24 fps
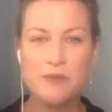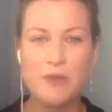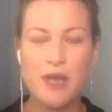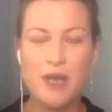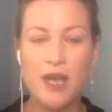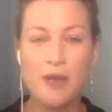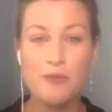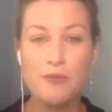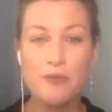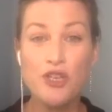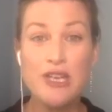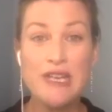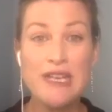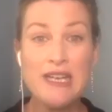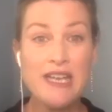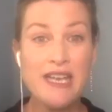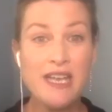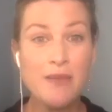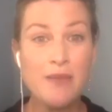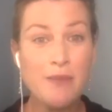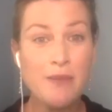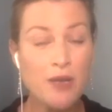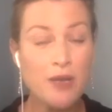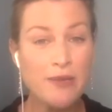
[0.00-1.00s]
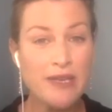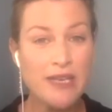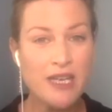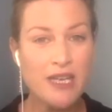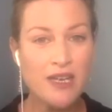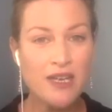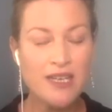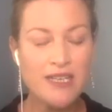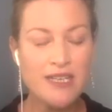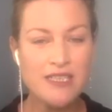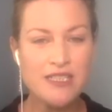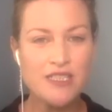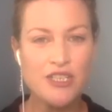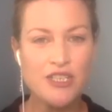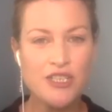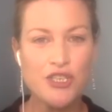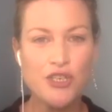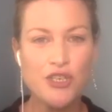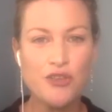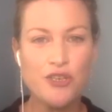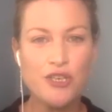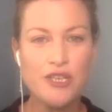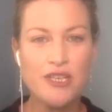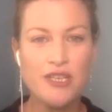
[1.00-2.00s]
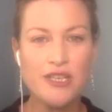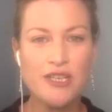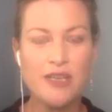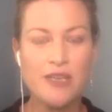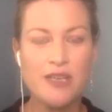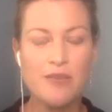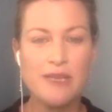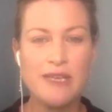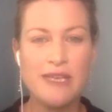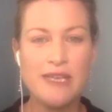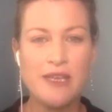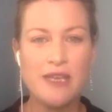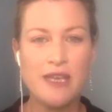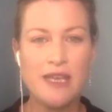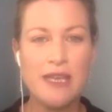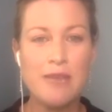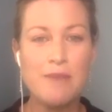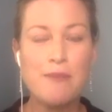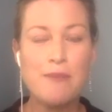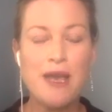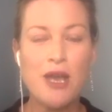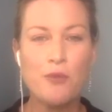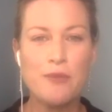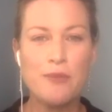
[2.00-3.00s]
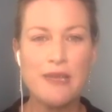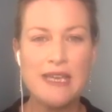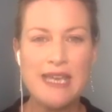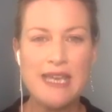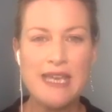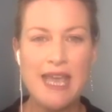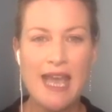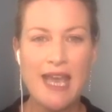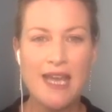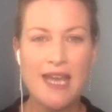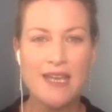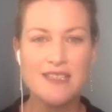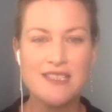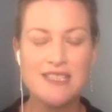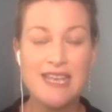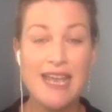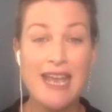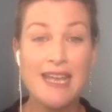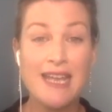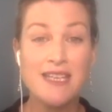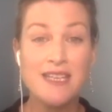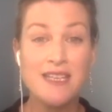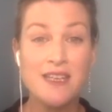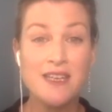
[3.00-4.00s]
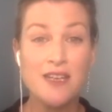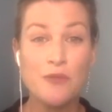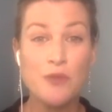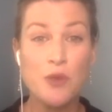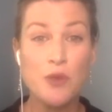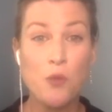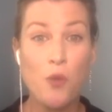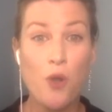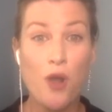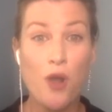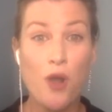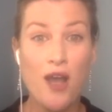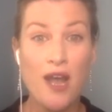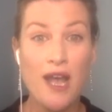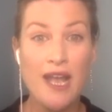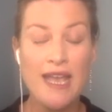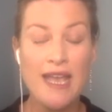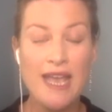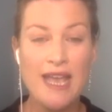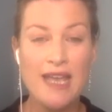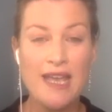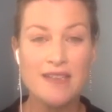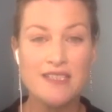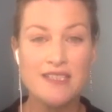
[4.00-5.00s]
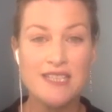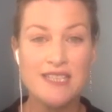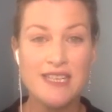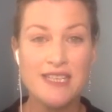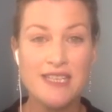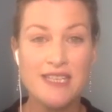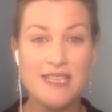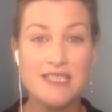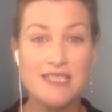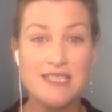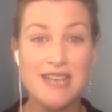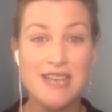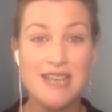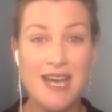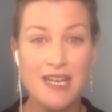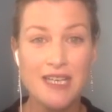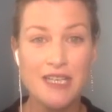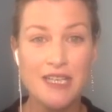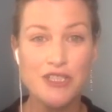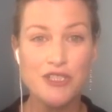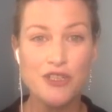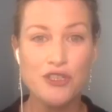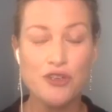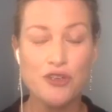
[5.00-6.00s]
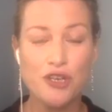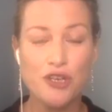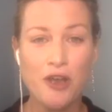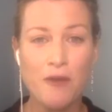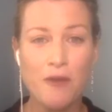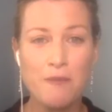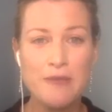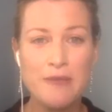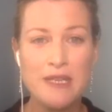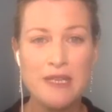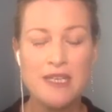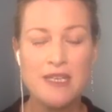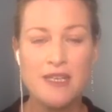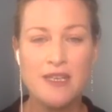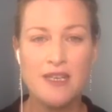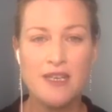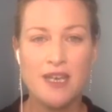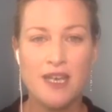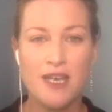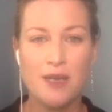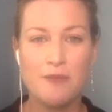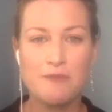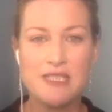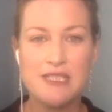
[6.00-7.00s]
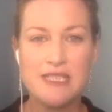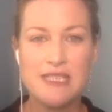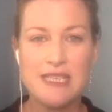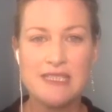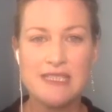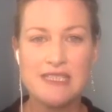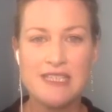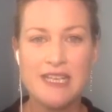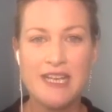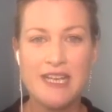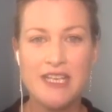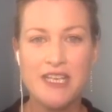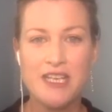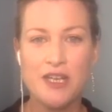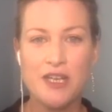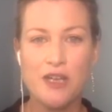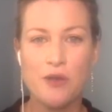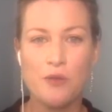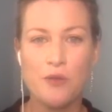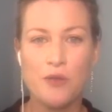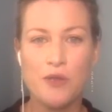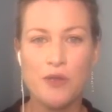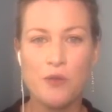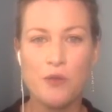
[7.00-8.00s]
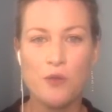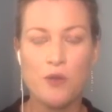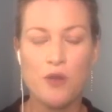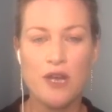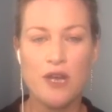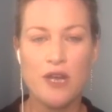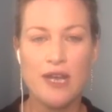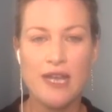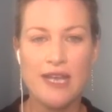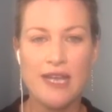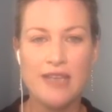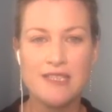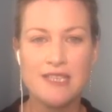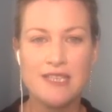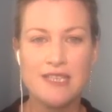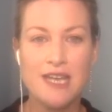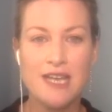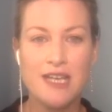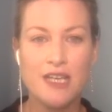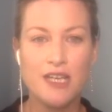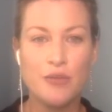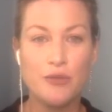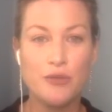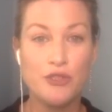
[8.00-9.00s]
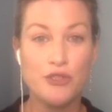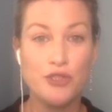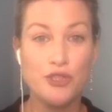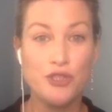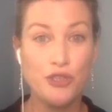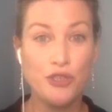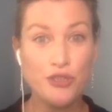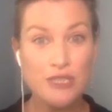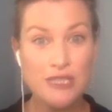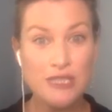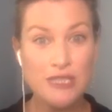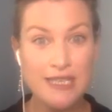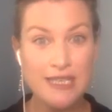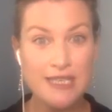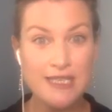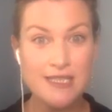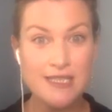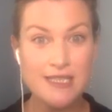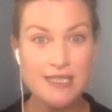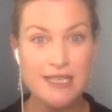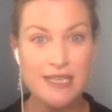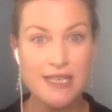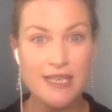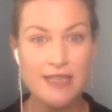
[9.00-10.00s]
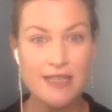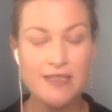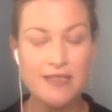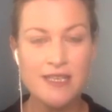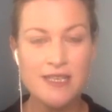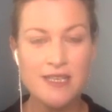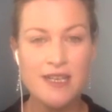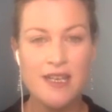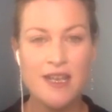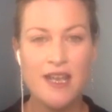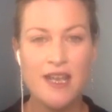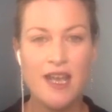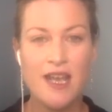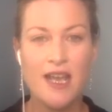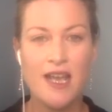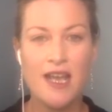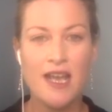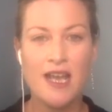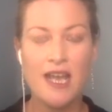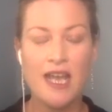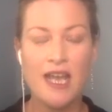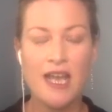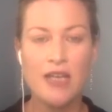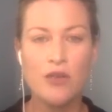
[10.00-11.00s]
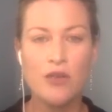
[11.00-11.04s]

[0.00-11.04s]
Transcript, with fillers: Um, you can email me, guys. So you can email, me at Tanya with a Y at tanyatargett.com. Um, so that's Tanya with a Y and Targett with two T's at the end. Uh, and